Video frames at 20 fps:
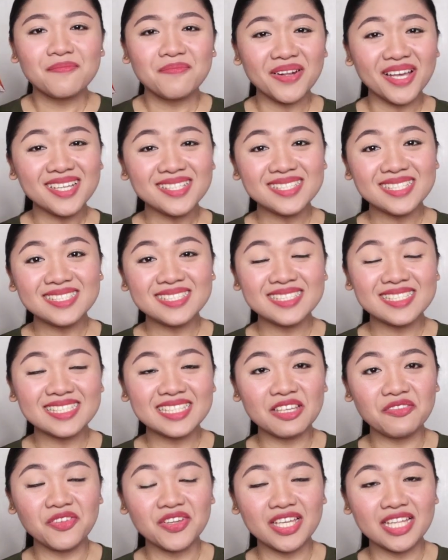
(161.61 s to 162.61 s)
Plus, it
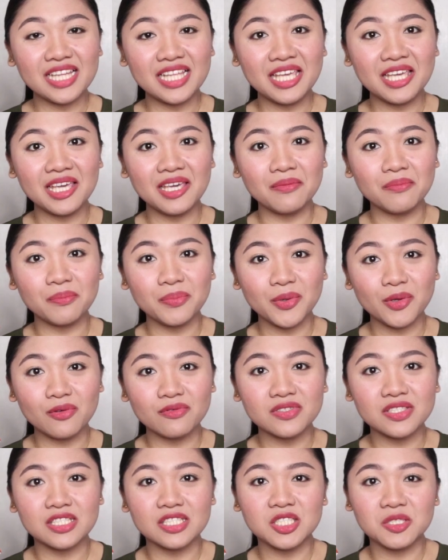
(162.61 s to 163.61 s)
significantly
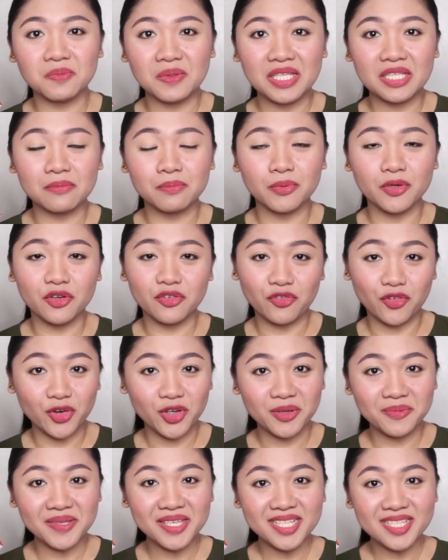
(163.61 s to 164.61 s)
improves the speed
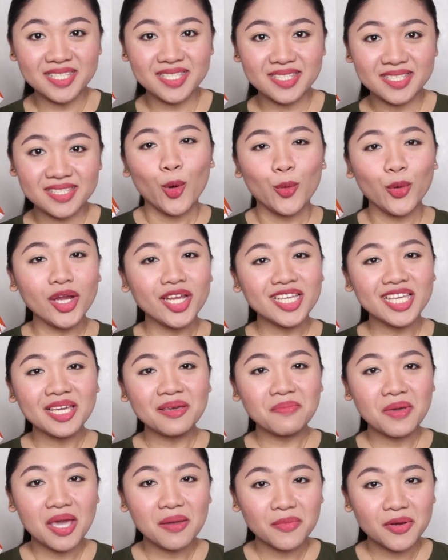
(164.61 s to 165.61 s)
performance,
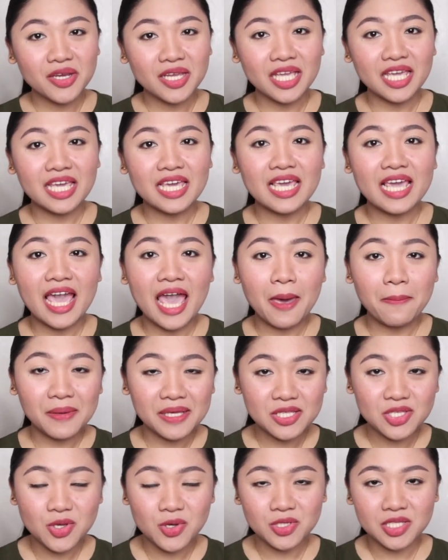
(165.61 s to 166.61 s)
working memory,
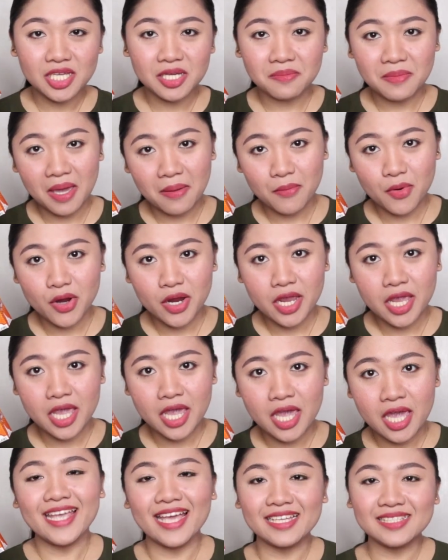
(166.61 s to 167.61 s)
episodic
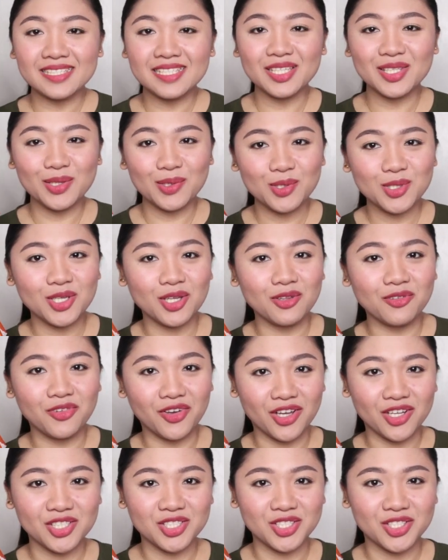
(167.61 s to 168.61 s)
memory, and execution
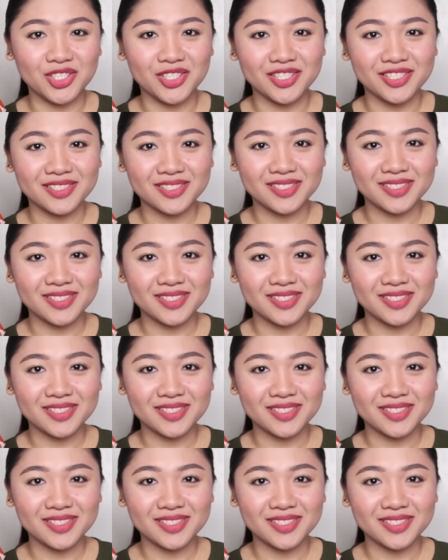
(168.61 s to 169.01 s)
functions.